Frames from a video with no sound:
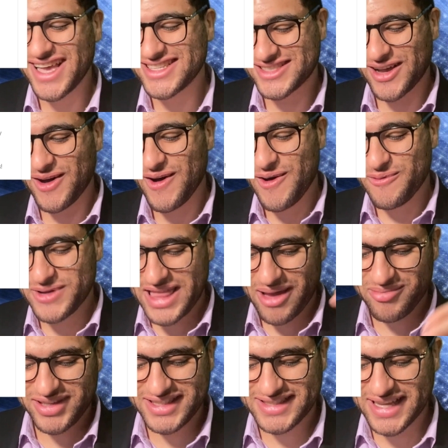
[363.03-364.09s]
So with
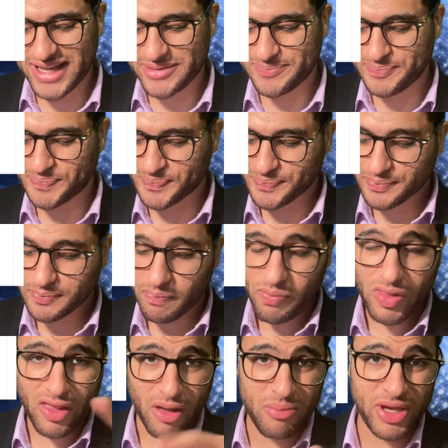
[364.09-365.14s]
that being said,
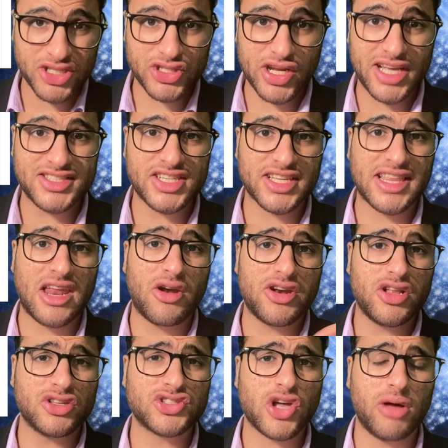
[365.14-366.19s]
make sure you guys check that out.
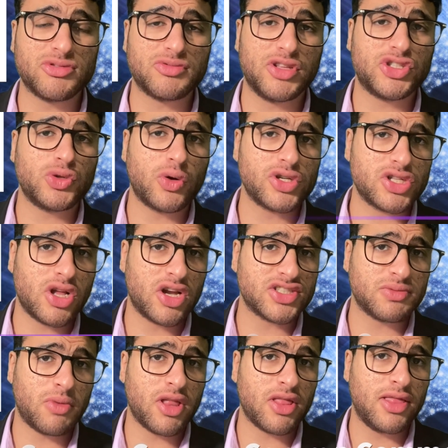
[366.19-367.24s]
It also comes with a $200
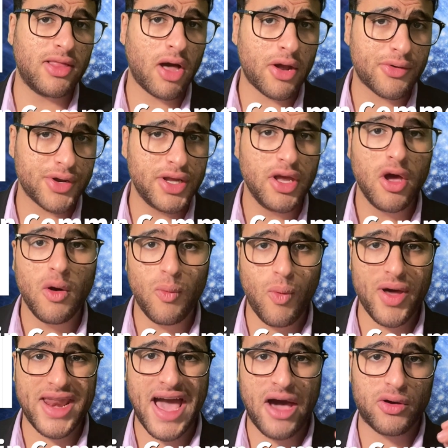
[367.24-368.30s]
a month lottery,
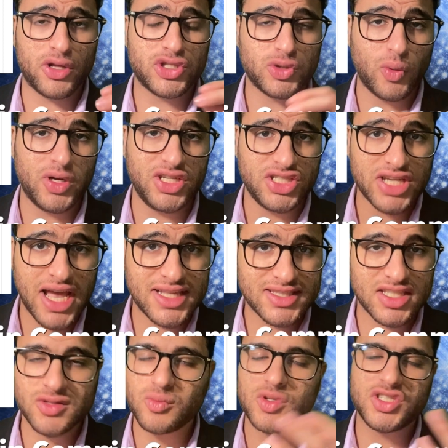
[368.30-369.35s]
1 out of 20
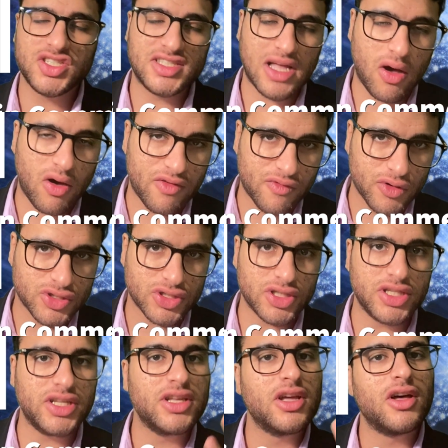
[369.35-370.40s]
chances, which is now,
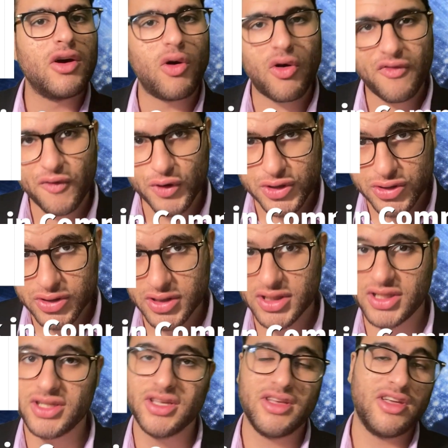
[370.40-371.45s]
unfortunately or
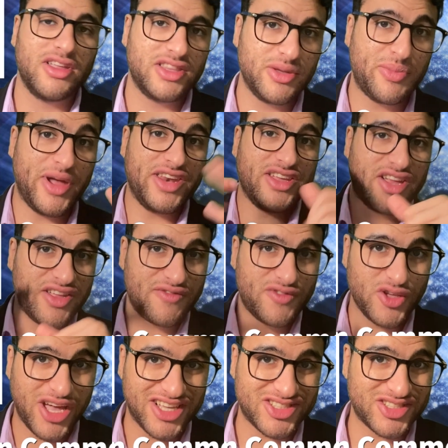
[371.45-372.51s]
fortunately, depending on if
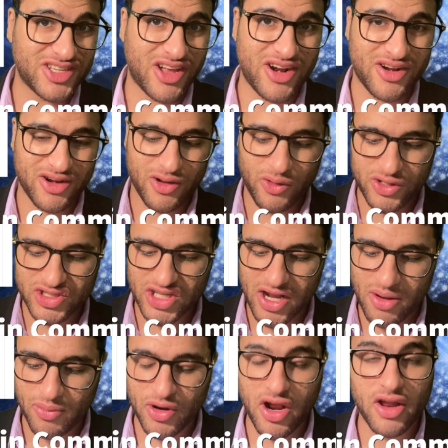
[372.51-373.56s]
you guys are going to sign
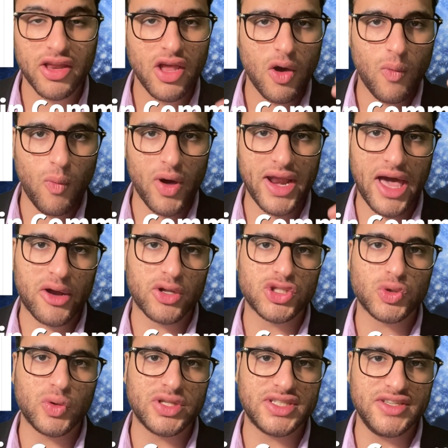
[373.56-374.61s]
up or not, 1 out of
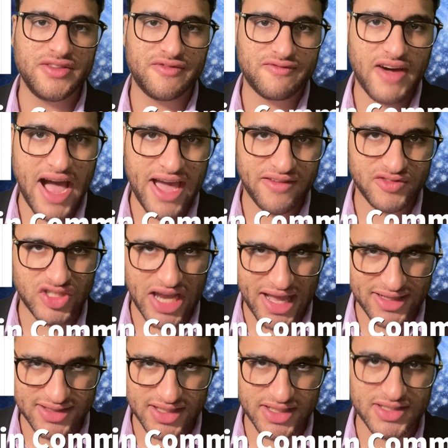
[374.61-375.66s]
25
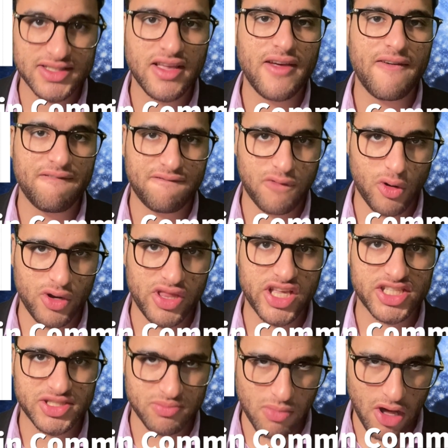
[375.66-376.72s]
chances for
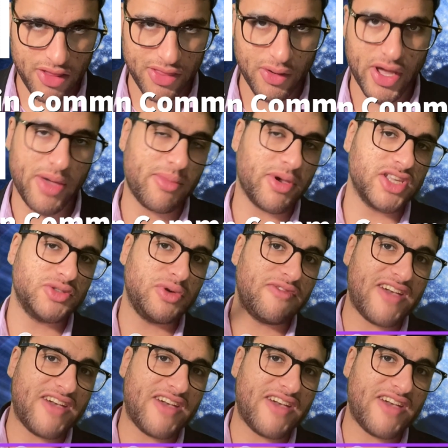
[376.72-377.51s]
this month, okay? Because we have